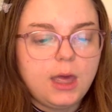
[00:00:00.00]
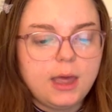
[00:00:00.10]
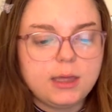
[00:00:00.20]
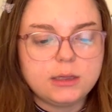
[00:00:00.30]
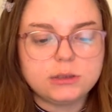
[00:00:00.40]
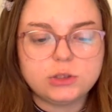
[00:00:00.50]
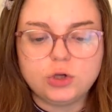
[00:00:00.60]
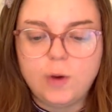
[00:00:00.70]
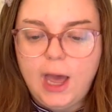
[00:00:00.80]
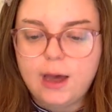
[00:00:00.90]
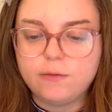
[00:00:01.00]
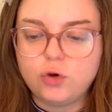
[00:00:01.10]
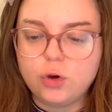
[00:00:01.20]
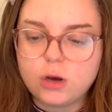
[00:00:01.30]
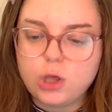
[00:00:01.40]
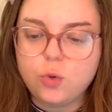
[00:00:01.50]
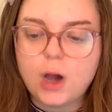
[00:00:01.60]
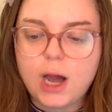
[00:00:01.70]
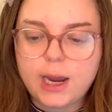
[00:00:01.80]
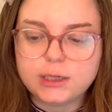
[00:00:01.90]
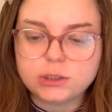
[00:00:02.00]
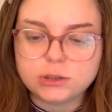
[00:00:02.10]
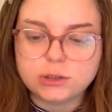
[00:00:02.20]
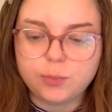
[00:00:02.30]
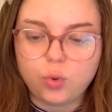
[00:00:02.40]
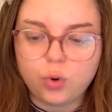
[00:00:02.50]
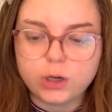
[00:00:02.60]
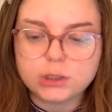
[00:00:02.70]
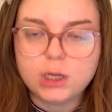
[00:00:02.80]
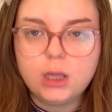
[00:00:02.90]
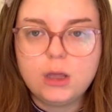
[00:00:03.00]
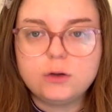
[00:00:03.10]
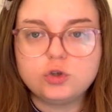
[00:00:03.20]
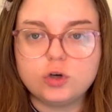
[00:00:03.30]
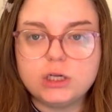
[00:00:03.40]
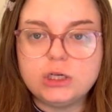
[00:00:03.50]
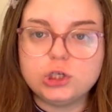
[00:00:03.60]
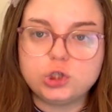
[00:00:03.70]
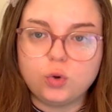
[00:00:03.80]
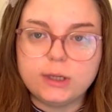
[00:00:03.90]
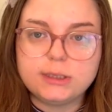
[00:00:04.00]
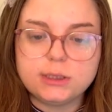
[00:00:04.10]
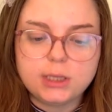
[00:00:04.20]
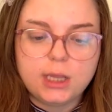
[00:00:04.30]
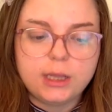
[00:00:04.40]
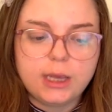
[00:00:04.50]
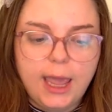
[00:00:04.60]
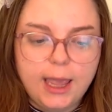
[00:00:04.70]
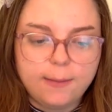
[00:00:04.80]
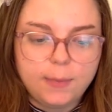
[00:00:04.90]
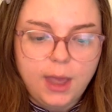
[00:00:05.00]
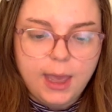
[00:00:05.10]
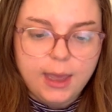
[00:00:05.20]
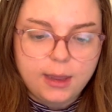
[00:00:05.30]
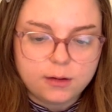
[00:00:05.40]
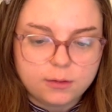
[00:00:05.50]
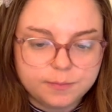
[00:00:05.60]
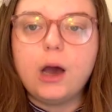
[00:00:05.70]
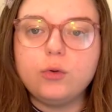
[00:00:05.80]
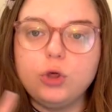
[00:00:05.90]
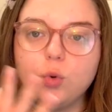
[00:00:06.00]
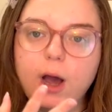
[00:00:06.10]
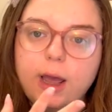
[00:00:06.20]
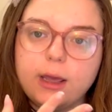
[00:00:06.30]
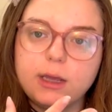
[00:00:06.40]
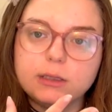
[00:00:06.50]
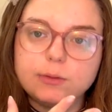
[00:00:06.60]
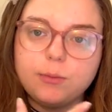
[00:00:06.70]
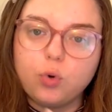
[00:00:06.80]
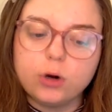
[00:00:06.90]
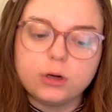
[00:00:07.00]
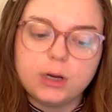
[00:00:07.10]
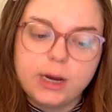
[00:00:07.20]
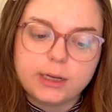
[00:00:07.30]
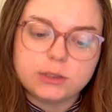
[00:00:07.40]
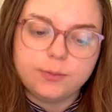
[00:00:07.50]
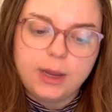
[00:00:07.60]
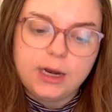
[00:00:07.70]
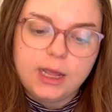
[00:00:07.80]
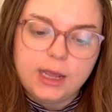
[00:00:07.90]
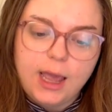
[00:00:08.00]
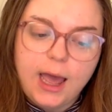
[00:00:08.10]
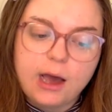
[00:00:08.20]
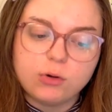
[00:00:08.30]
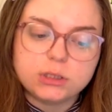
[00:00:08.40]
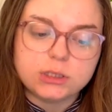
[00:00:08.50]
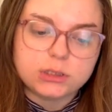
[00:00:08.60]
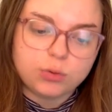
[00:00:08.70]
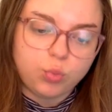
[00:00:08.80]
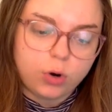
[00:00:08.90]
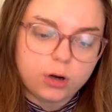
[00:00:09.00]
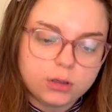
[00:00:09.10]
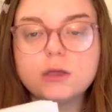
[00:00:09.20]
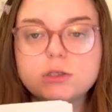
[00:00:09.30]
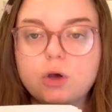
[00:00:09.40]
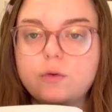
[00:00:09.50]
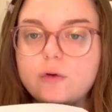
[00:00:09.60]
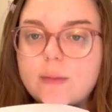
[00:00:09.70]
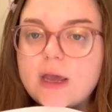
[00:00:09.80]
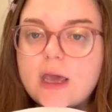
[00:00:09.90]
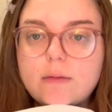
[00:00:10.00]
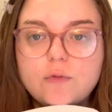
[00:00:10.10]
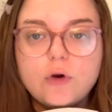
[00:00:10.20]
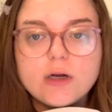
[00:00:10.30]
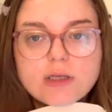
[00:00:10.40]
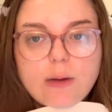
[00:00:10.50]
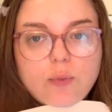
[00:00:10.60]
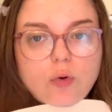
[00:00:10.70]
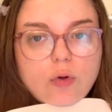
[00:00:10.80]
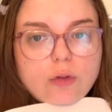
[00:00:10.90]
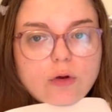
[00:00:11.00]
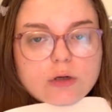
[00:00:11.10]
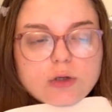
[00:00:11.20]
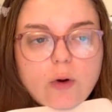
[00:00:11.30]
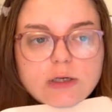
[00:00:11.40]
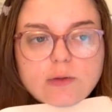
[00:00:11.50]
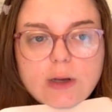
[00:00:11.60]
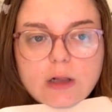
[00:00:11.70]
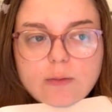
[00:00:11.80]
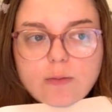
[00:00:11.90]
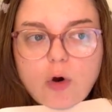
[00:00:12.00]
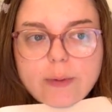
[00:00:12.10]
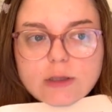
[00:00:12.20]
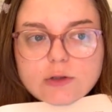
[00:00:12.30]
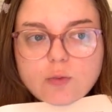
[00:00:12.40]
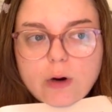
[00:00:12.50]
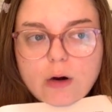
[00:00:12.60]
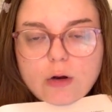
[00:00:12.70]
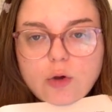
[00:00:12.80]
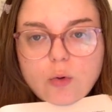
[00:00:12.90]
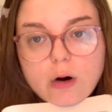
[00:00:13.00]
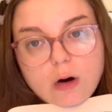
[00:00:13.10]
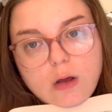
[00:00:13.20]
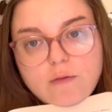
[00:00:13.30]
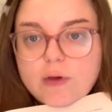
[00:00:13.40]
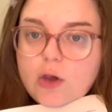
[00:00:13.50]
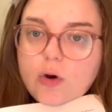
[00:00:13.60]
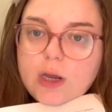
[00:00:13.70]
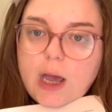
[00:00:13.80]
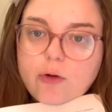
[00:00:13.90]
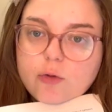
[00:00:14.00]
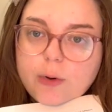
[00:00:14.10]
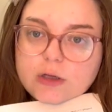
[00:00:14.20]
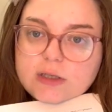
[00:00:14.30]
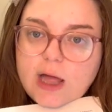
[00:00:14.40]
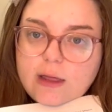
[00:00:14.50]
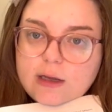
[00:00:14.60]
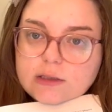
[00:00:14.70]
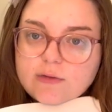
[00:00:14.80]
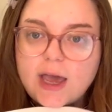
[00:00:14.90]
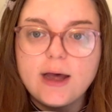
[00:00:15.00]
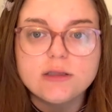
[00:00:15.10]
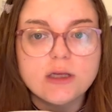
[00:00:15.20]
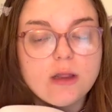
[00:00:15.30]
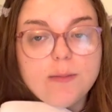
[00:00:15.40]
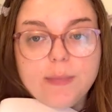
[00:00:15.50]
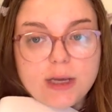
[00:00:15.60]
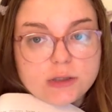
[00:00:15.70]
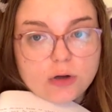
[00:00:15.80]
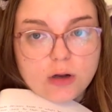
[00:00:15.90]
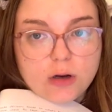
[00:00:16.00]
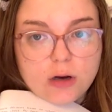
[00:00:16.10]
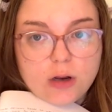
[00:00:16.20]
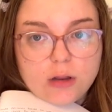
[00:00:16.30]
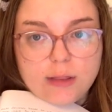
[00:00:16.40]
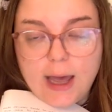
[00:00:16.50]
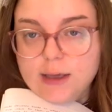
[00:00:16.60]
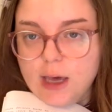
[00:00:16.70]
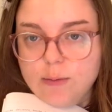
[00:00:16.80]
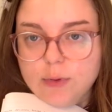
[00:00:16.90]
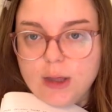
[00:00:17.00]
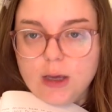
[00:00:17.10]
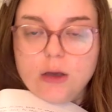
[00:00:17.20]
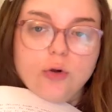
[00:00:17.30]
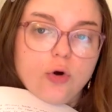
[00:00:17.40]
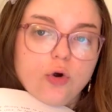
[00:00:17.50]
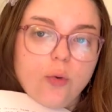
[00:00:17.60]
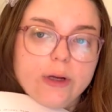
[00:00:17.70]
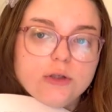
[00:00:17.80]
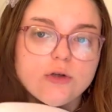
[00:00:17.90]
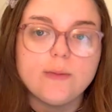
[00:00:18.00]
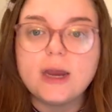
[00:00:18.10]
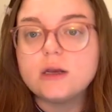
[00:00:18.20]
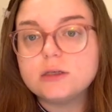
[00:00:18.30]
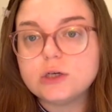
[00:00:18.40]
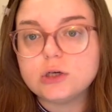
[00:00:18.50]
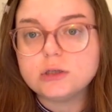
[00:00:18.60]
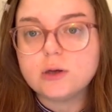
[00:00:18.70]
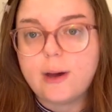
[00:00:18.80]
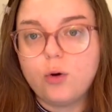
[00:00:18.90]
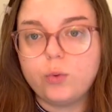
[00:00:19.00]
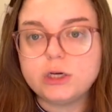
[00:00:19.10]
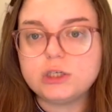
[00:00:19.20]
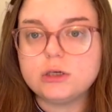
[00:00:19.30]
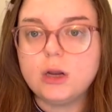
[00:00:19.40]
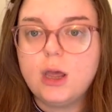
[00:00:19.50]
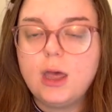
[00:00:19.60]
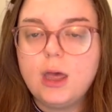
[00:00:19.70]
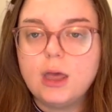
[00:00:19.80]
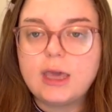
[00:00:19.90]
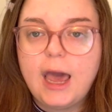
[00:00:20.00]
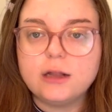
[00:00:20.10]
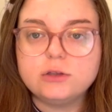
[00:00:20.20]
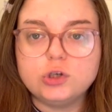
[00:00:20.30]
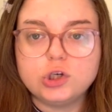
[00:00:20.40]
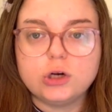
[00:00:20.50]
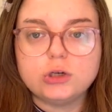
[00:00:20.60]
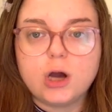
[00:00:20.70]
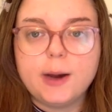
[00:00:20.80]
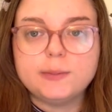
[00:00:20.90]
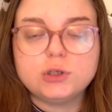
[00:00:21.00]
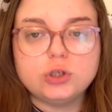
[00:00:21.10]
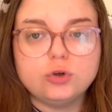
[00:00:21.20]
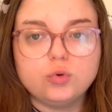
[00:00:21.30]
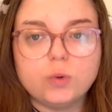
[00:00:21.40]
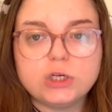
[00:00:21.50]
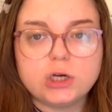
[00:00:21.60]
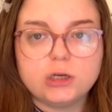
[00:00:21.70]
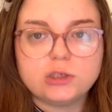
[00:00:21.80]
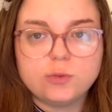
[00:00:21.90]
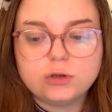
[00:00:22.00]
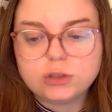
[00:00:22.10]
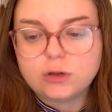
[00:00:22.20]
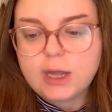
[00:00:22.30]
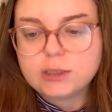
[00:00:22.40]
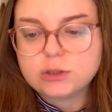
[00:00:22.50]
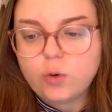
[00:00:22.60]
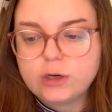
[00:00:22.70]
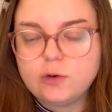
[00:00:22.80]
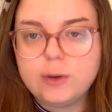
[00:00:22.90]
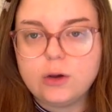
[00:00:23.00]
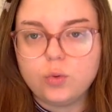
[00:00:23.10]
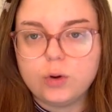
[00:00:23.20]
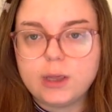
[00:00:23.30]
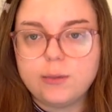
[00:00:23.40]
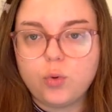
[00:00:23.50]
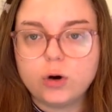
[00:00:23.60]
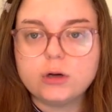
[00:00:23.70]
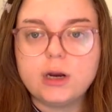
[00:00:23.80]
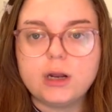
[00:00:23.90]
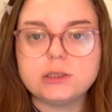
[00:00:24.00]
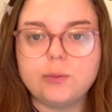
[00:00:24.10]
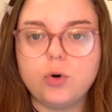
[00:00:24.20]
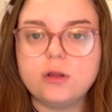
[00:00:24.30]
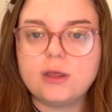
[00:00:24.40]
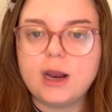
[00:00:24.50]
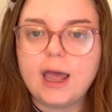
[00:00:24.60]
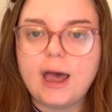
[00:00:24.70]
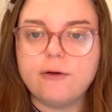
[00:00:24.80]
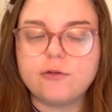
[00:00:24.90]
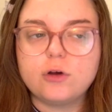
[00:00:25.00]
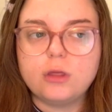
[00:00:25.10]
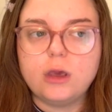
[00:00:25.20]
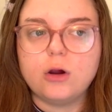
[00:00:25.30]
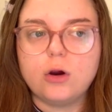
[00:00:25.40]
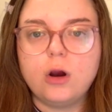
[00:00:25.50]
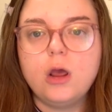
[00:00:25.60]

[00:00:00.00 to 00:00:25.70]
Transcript: is to have good UI to support strategic choices in the game, and how UI is important in explaining how a system works. So for my game, for example, there's going to be moments where you are figuring out the personalities of cats, and then based on that gameplay, you're going to make decisions about which cats you should adopt to which customers. So that's going to be really important, and it's important that I have clear